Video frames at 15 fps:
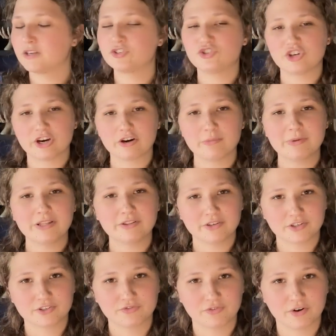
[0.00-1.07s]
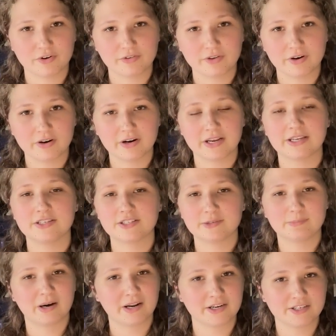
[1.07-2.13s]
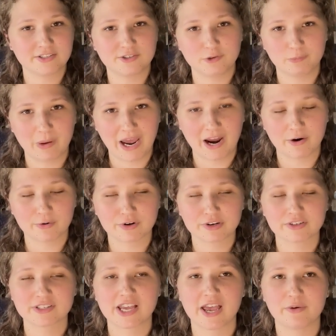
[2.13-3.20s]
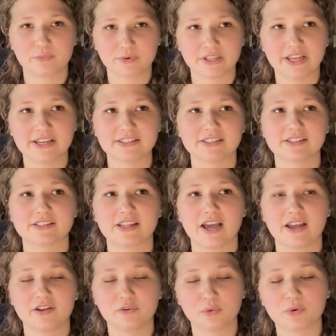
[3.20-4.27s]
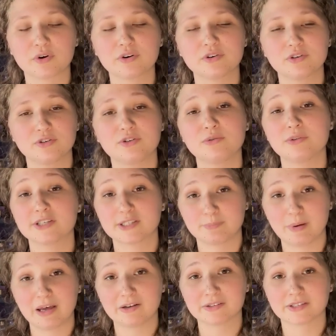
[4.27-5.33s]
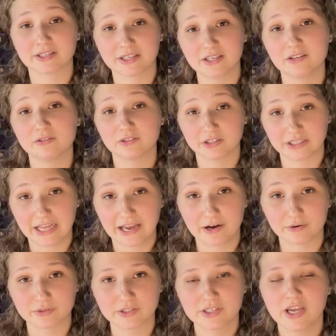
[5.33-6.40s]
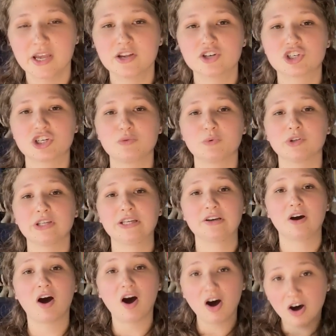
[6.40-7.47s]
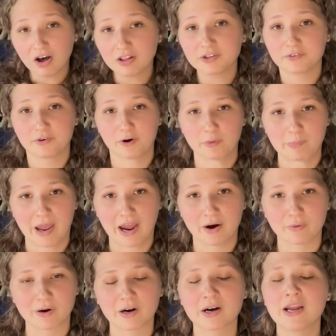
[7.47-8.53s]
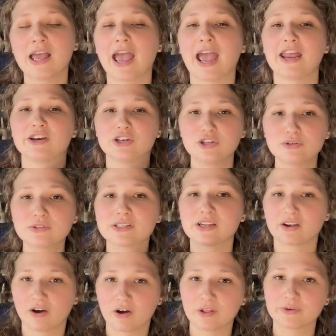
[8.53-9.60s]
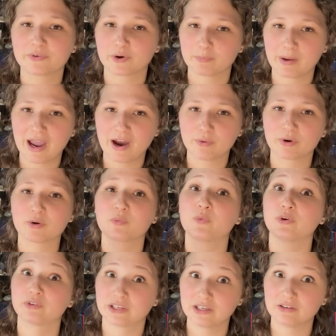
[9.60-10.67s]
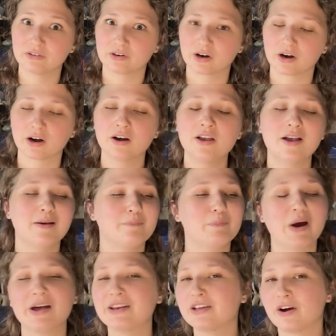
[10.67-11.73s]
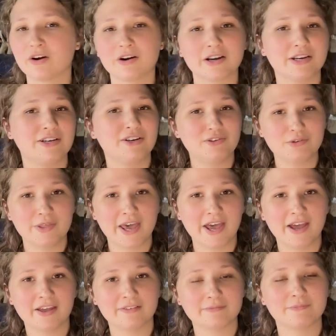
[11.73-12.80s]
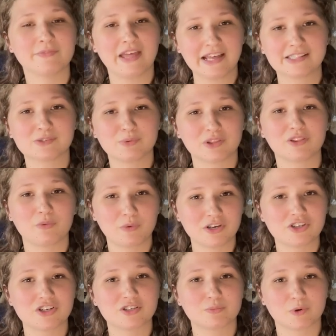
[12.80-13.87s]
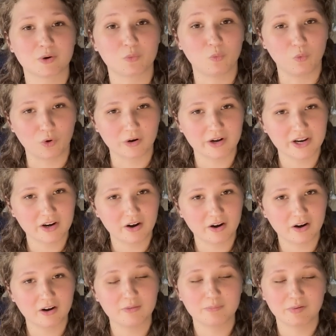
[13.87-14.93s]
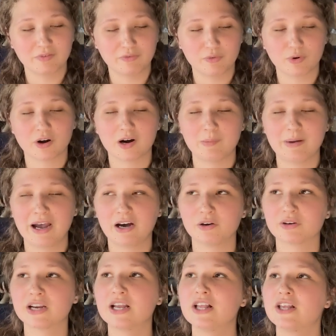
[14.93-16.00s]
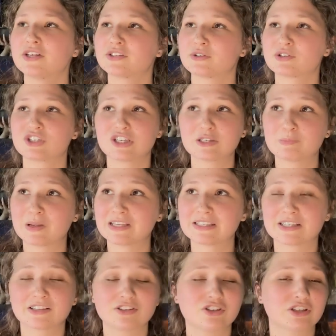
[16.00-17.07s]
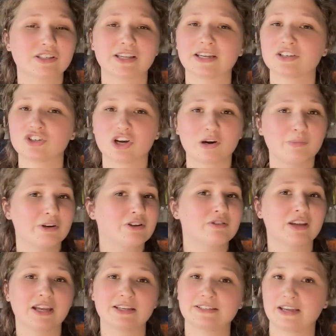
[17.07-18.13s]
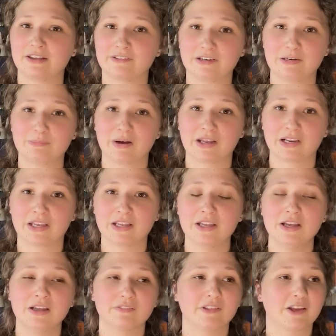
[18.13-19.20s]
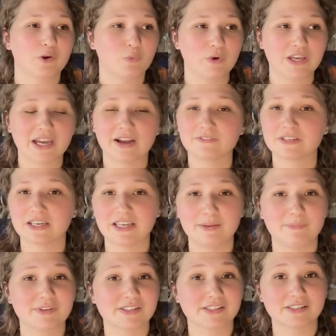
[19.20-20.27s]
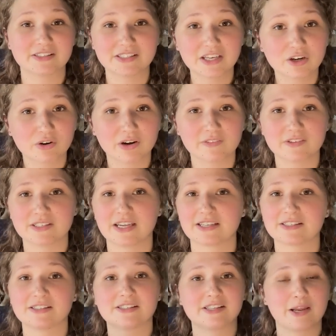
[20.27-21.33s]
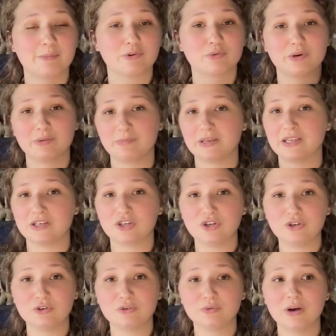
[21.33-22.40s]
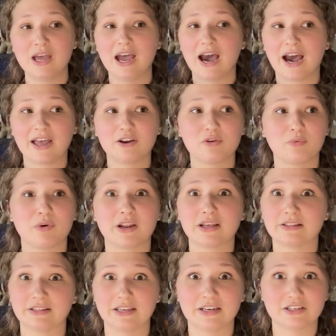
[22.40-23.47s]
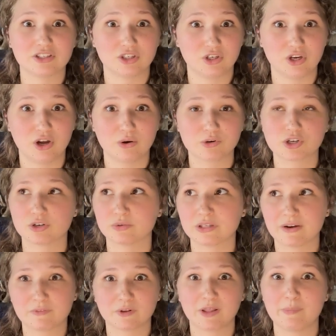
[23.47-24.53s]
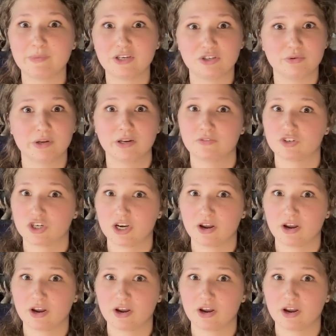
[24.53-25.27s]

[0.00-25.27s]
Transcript: Jeremy looks further into Bonnie's new powers and realizes that in order to do the spell to kill Klaus, she will need all of her power, and using all of her power will kill her. Bonnie already knew that. That's what the witches were warning her before about. So she's basically just like, Jeremy, you can't tell anybody. Like, we have to keep this a secret. This has to stay between me and you. I don't want Elena to know. She'll never let me do it if she